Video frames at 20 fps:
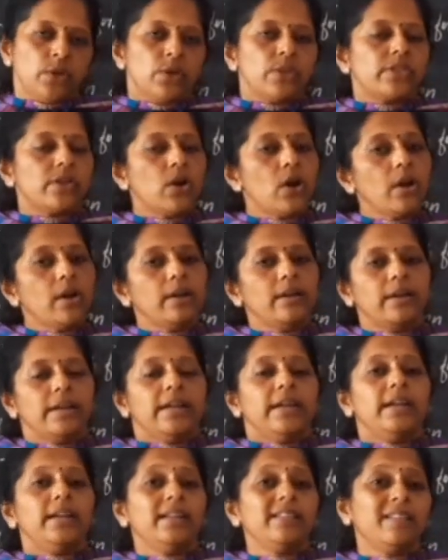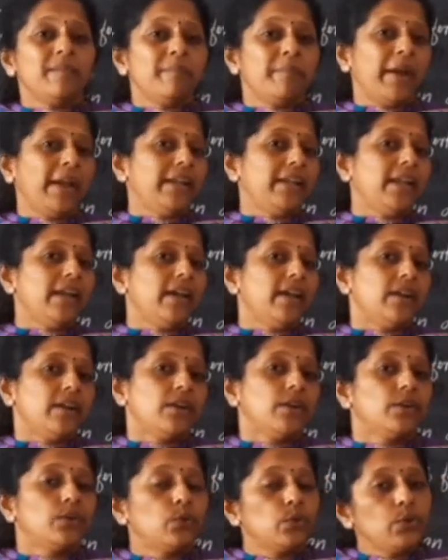So it is
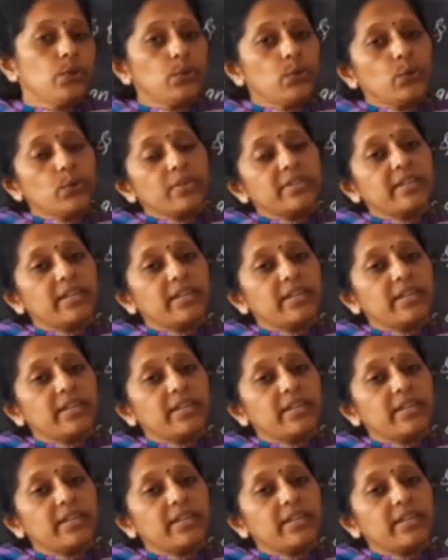better to use